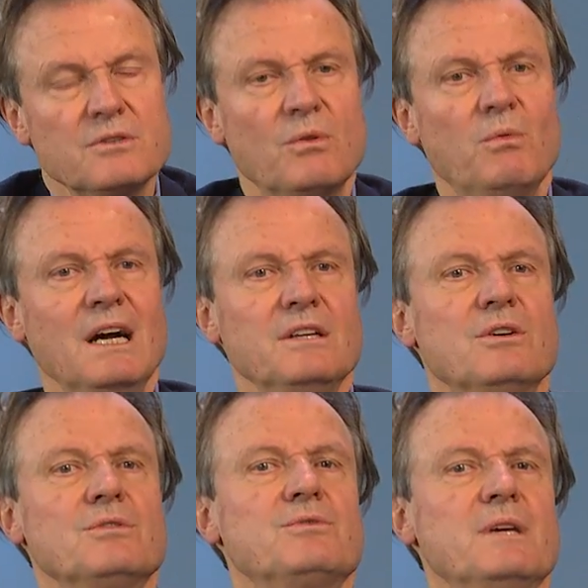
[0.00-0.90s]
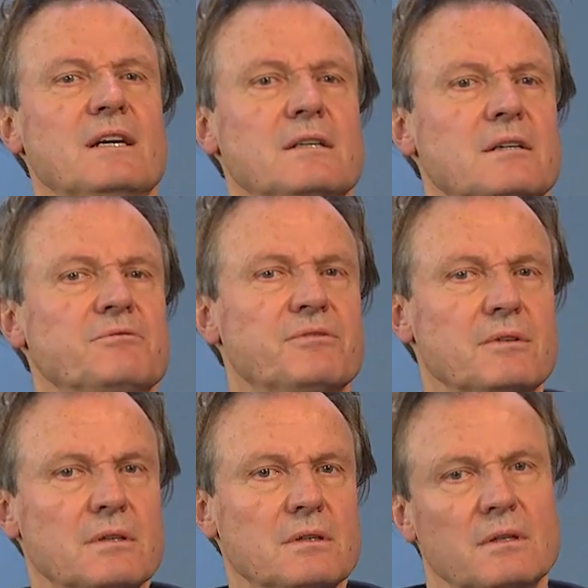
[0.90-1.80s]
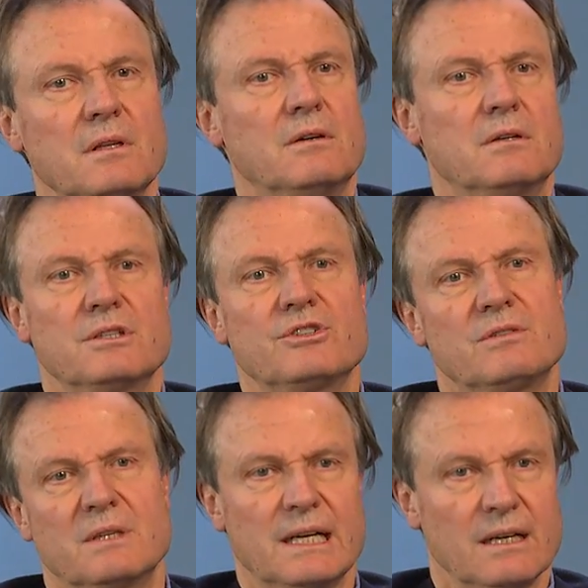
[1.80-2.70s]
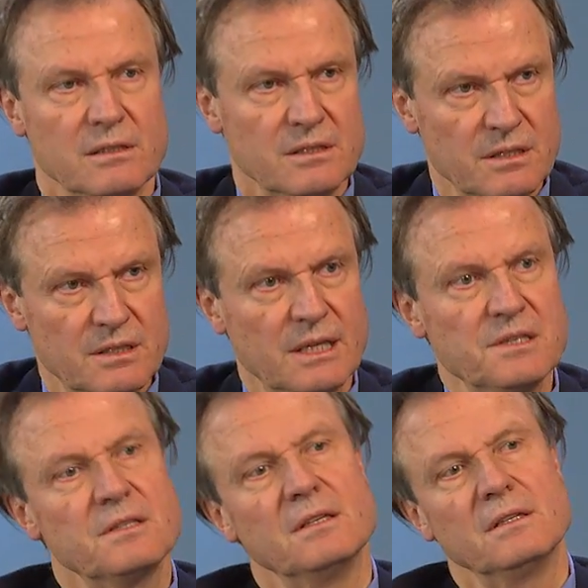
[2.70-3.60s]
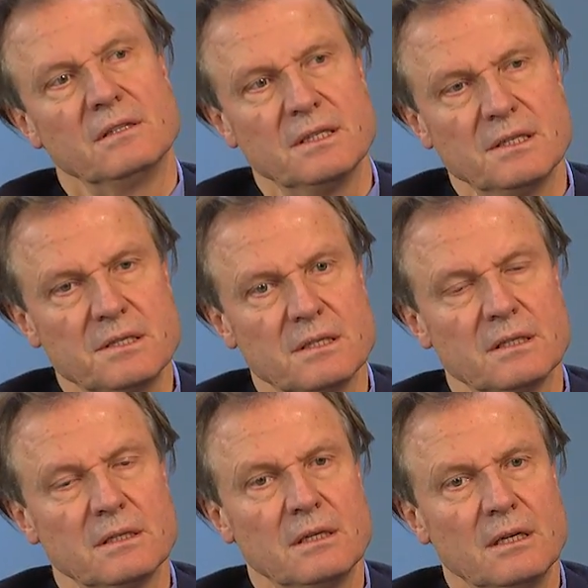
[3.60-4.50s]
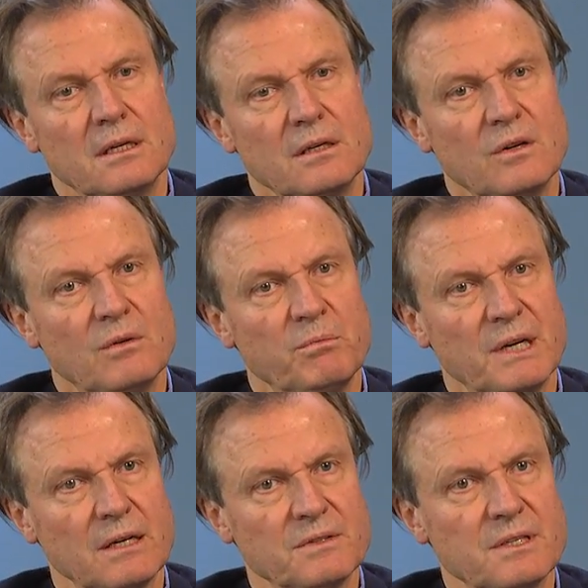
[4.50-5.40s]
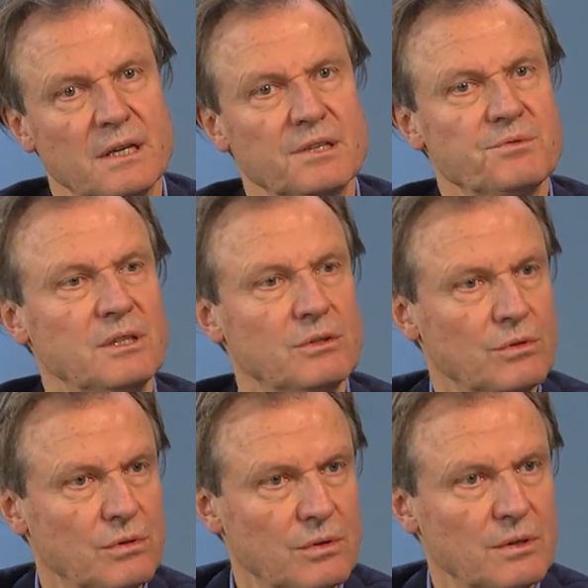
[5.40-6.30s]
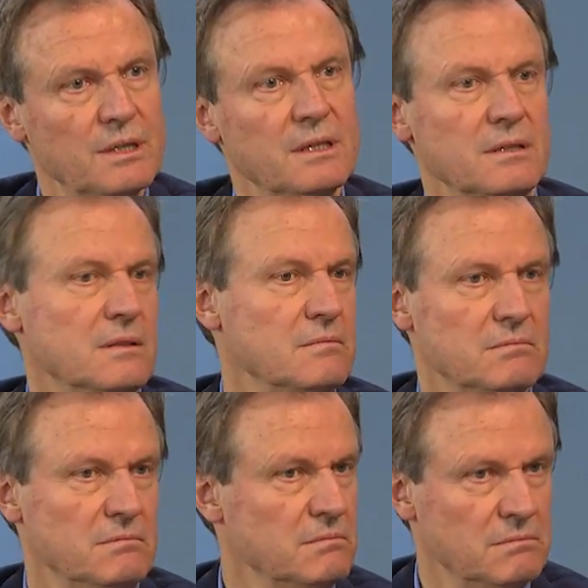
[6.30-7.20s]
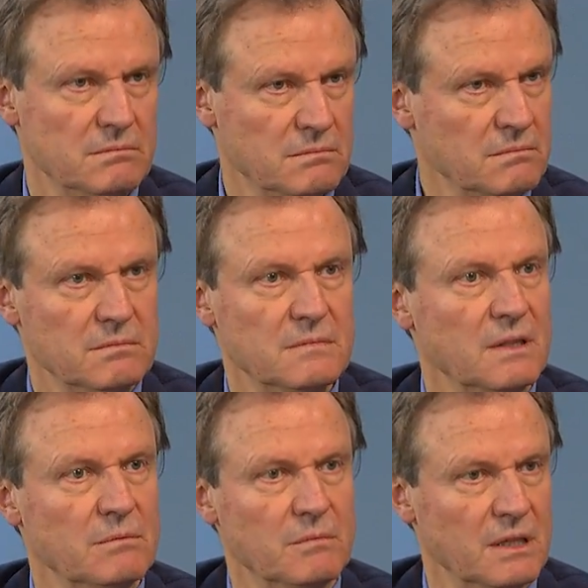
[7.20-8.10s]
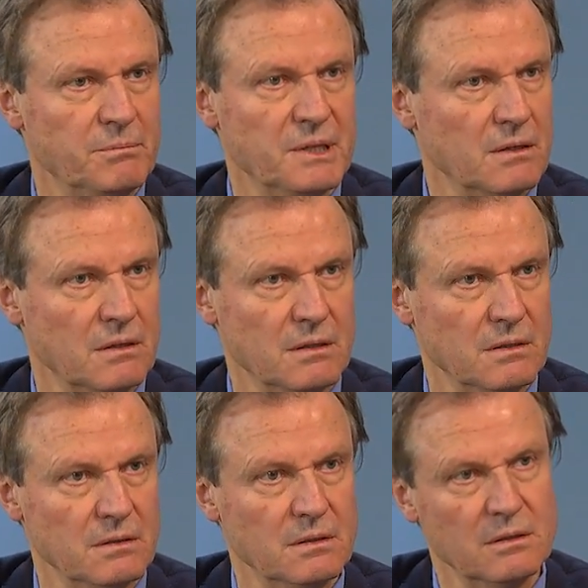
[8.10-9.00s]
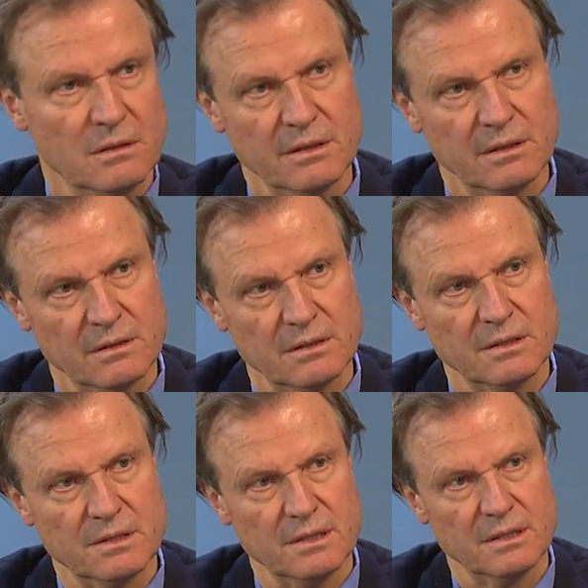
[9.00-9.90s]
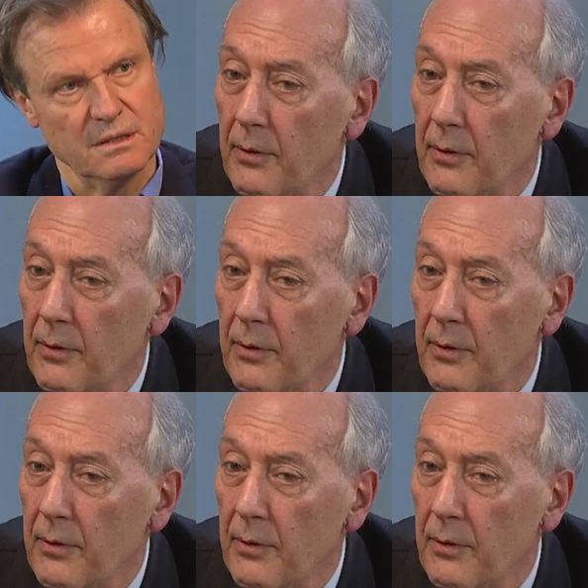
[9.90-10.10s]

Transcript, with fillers: So why don't we have large trials testing these uh, compounds as we do in epicardial coronary artery disease? Well,